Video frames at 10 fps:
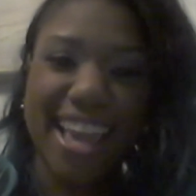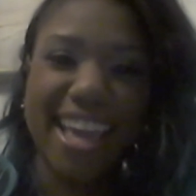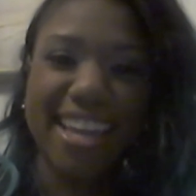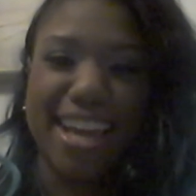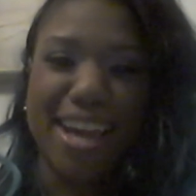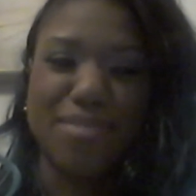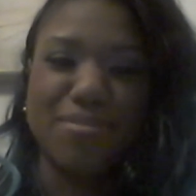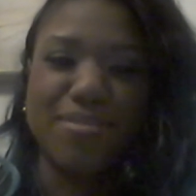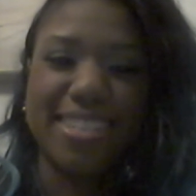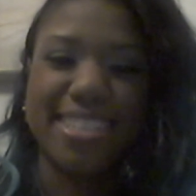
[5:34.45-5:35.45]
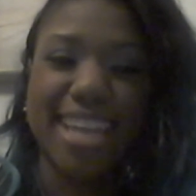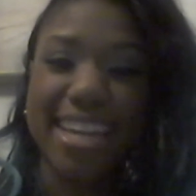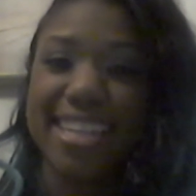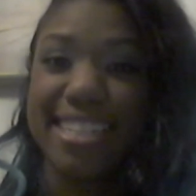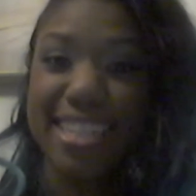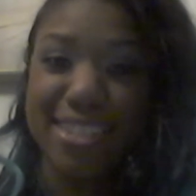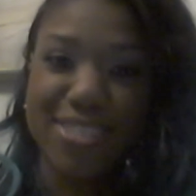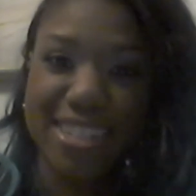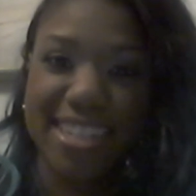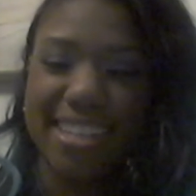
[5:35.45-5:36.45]
and Jackie did
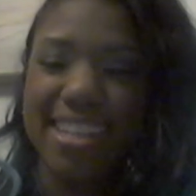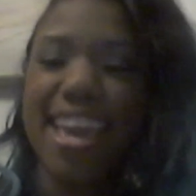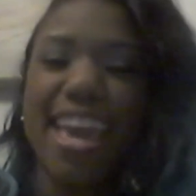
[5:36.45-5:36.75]
read it,